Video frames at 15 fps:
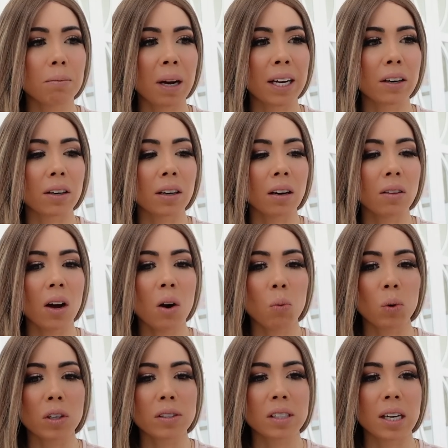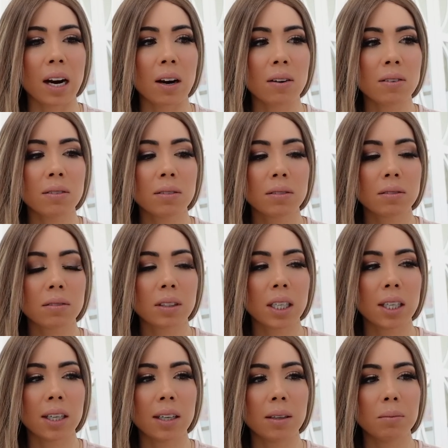mine are a lot worse now
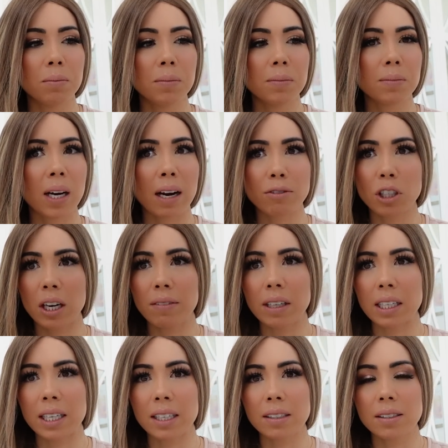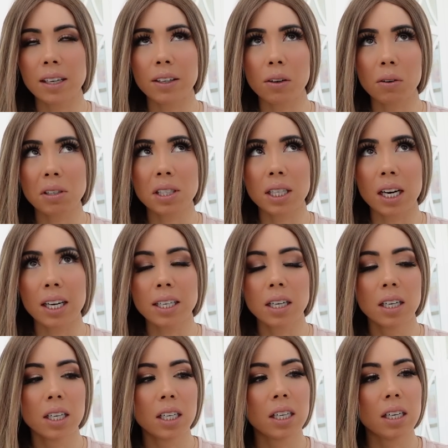after having kids. I noticed that.
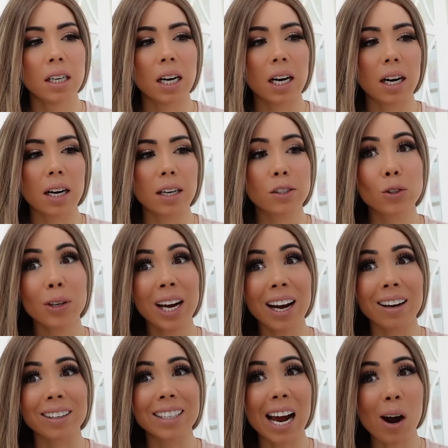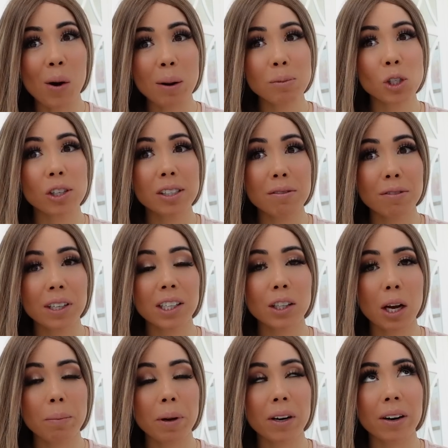So yeah, now I'm starting to feel a
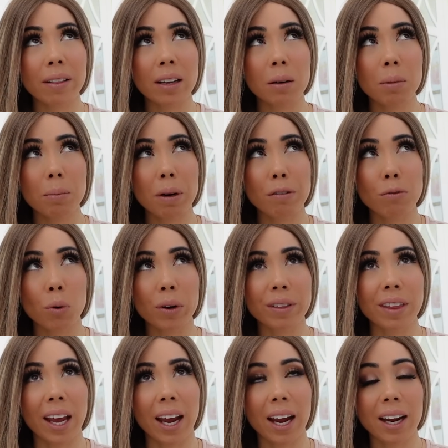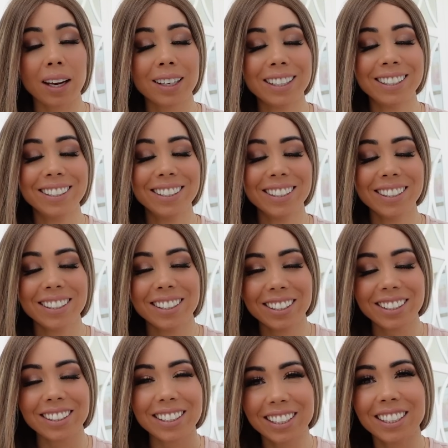lot better. I think I'm on my fourth day.
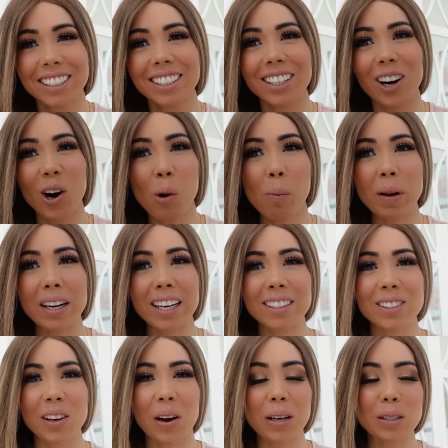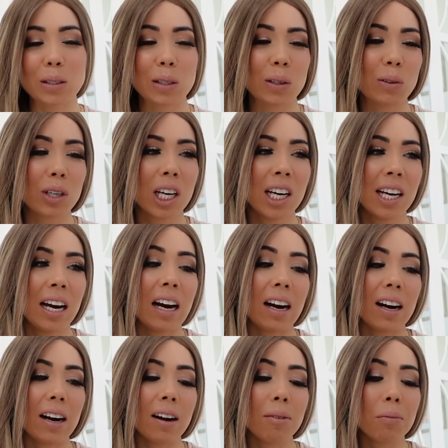Hoping it's gone soon.
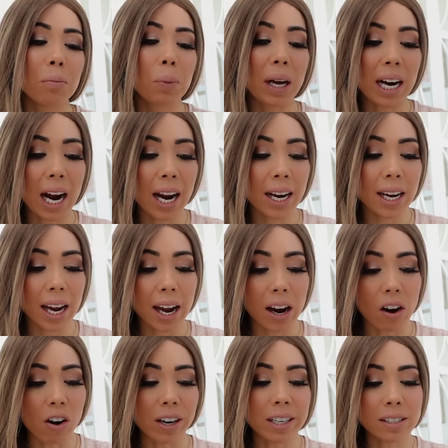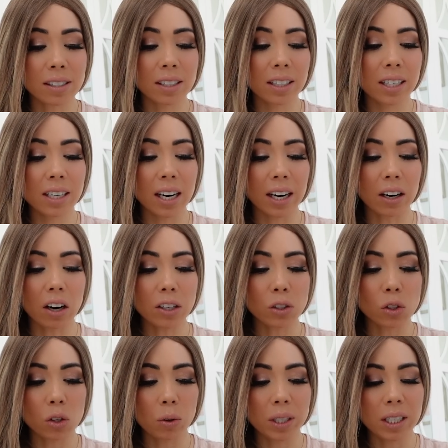But I honestly, I got
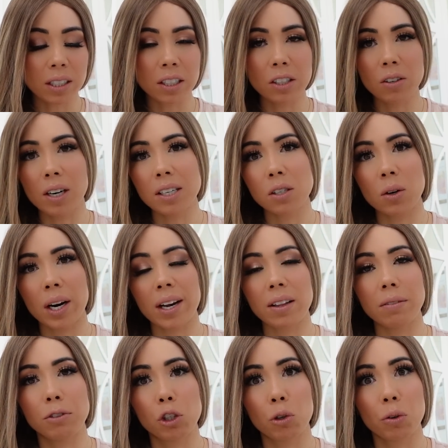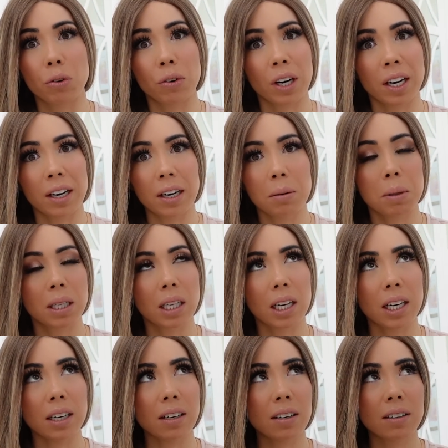so addicted. You guys know how I love true crime and
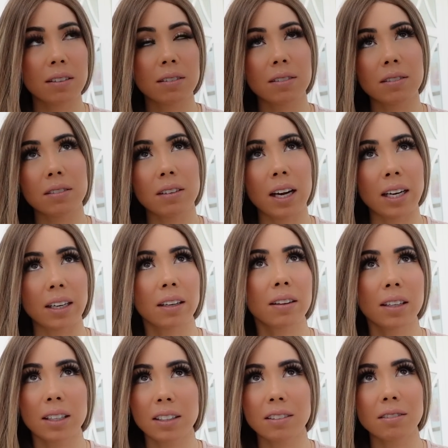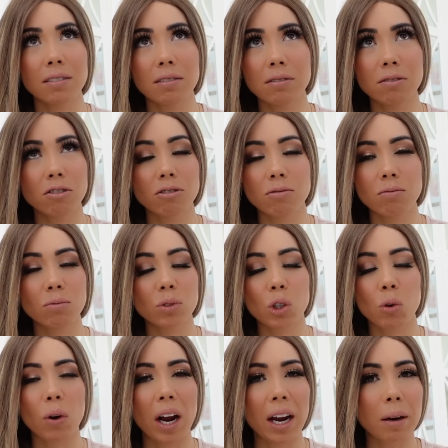like anything
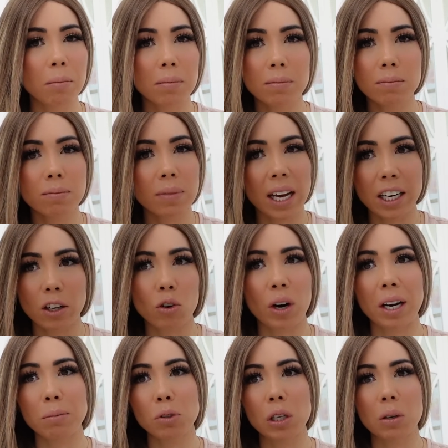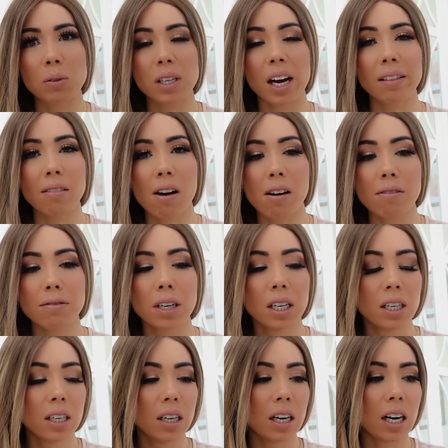crime, any crime shows I love.
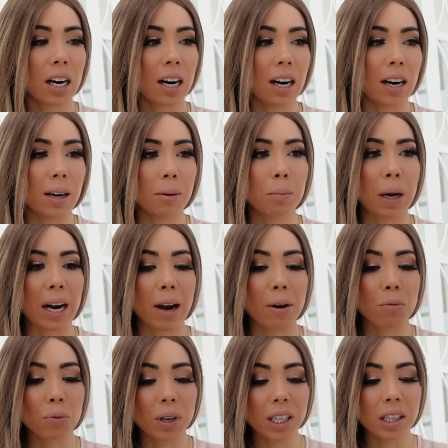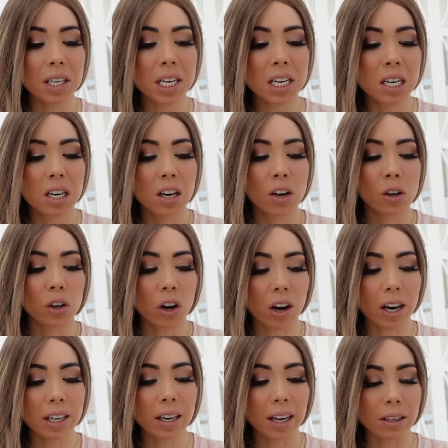But I really
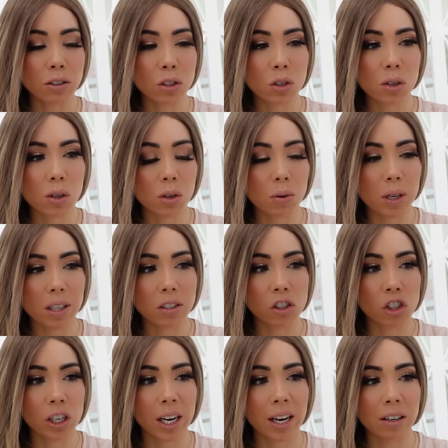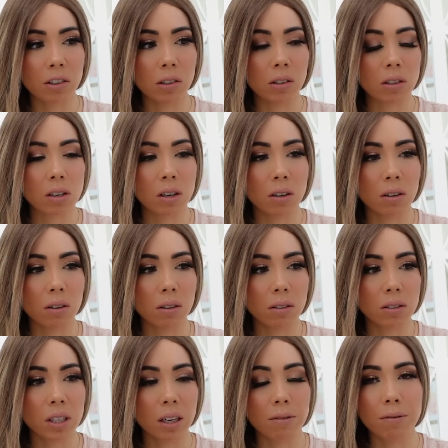got into this channel
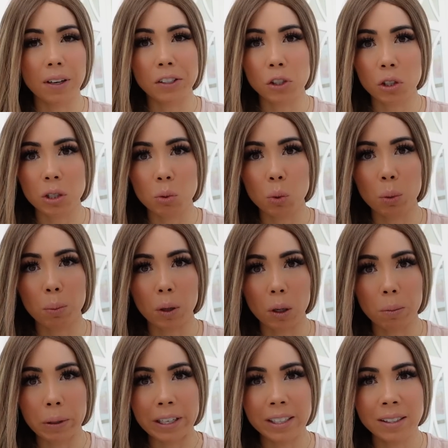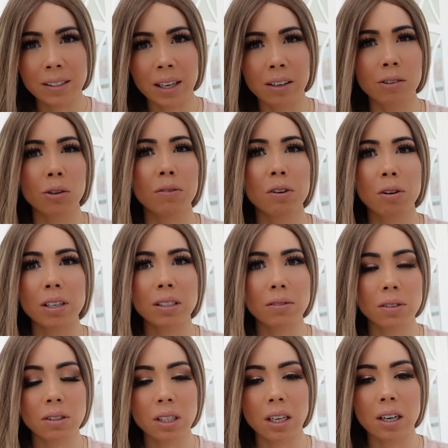called Adventures with Purpose. I don't know if you guys have
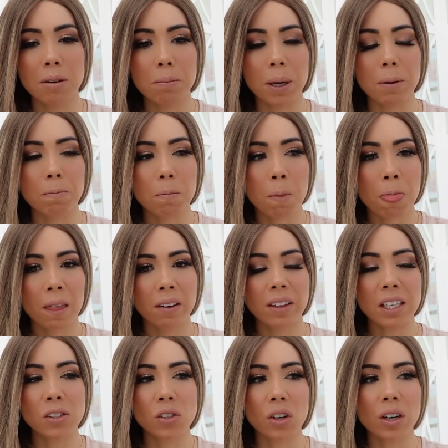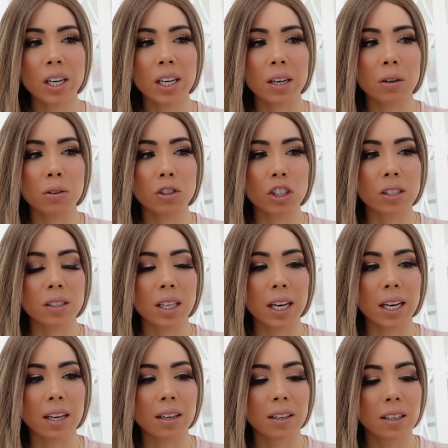seen it, but they started out just
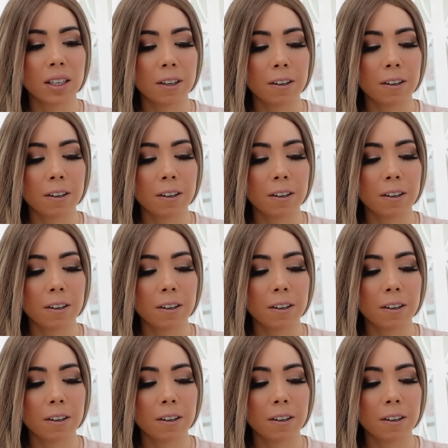like